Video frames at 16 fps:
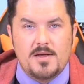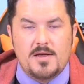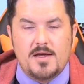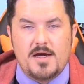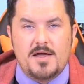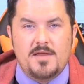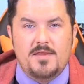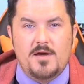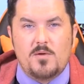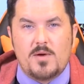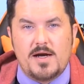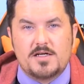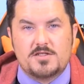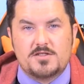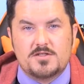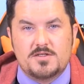And they were
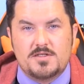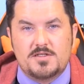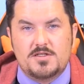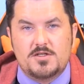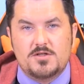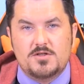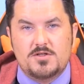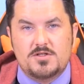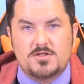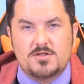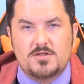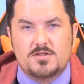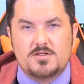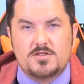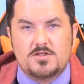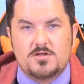actually two
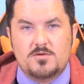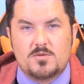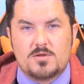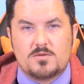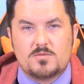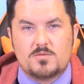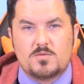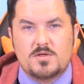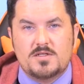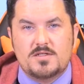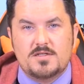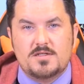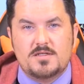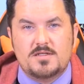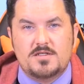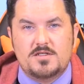students who were
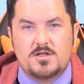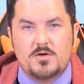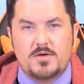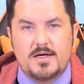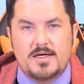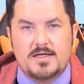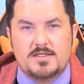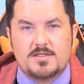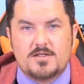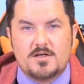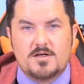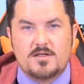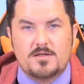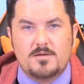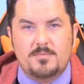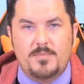recently showcased
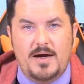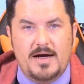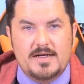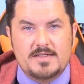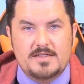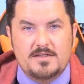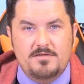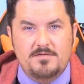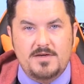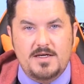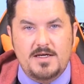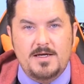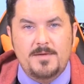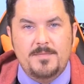on the PAC TV